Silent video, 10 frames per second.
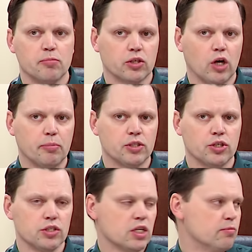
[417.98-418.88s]
but crop
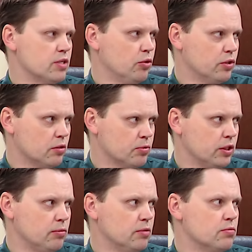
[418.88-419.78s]
insurance comes out with their
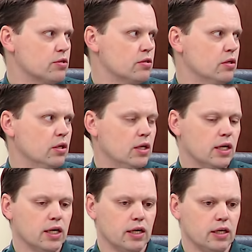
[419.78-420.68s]
premiums.
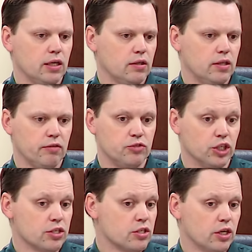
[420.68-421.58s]
Uh, they've just